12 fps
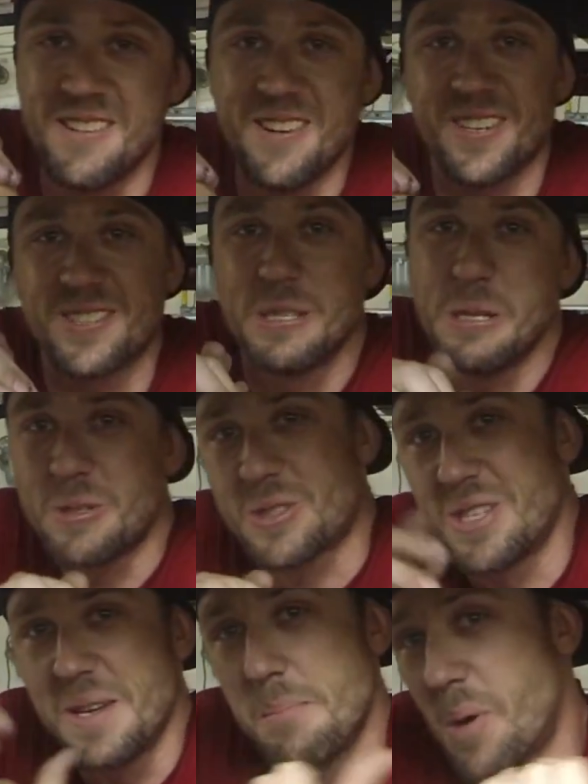notice you don't
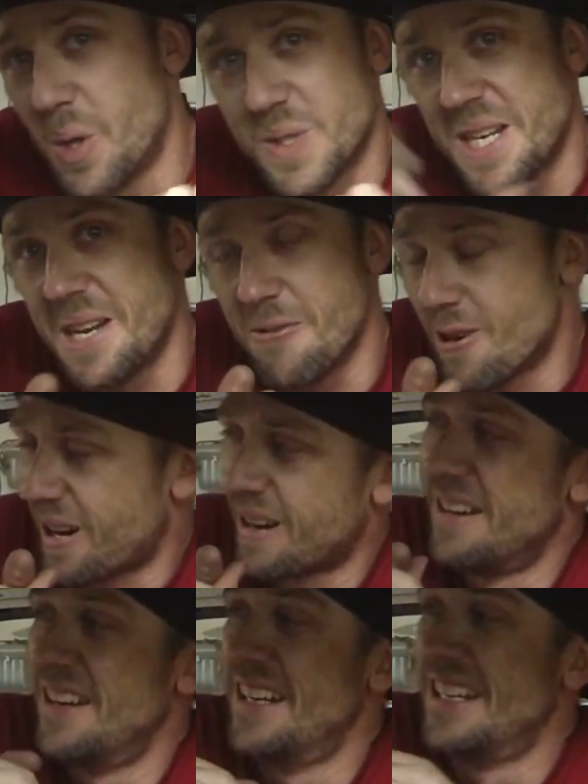see a bolt anywhere.
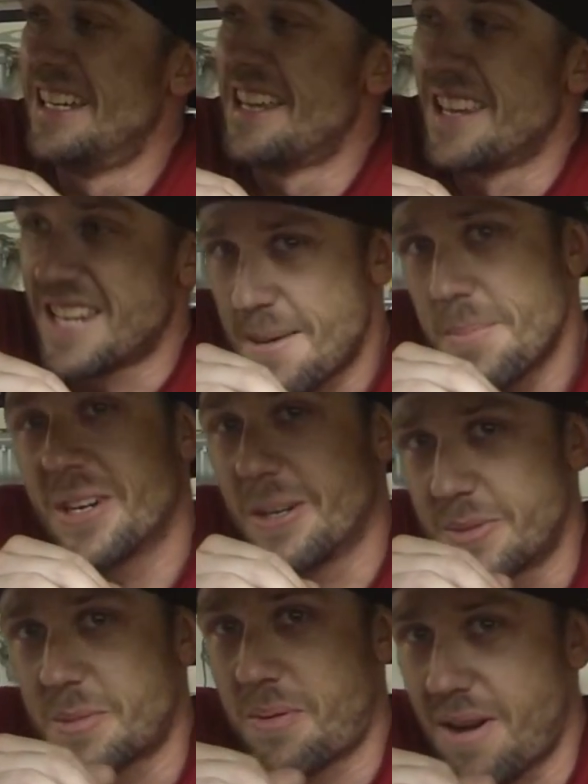That
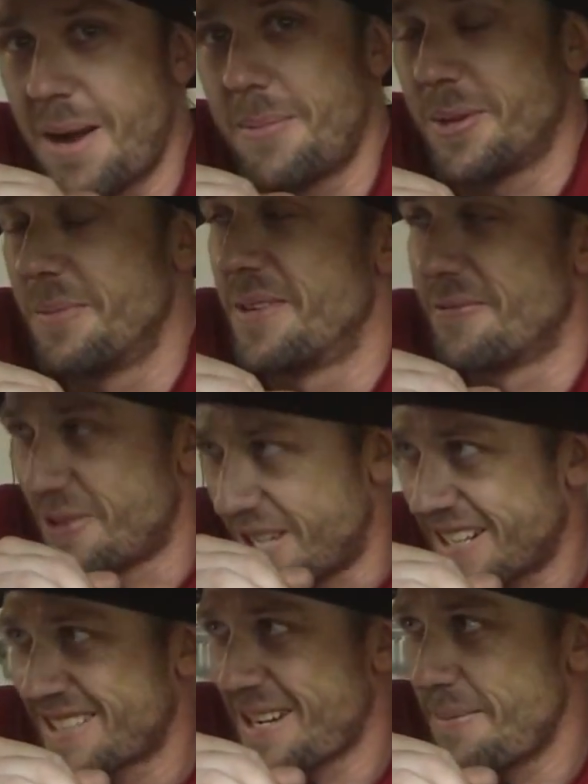becomes a problem. And
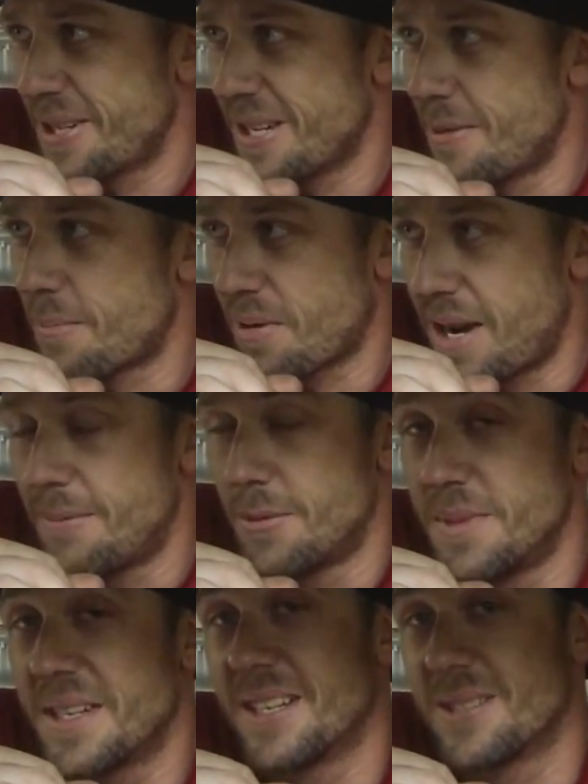why does that become a
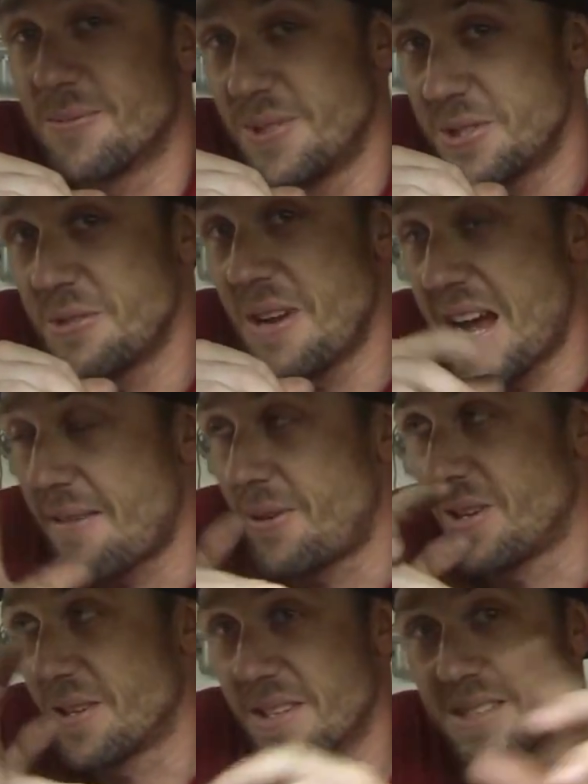problem? Because once you have
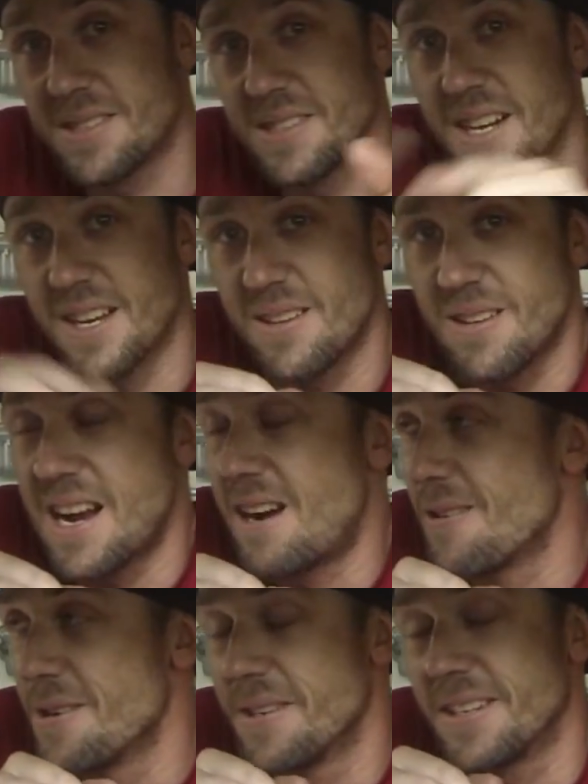all of this together,
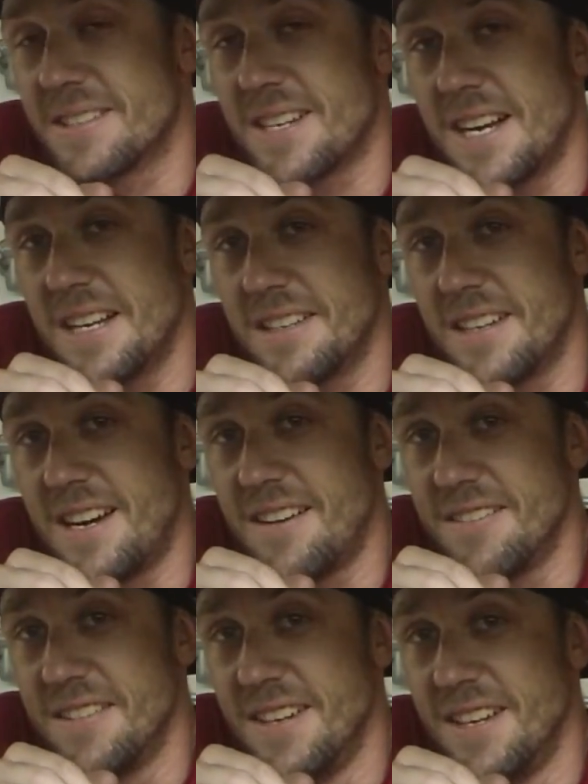how are you going to tighten it down?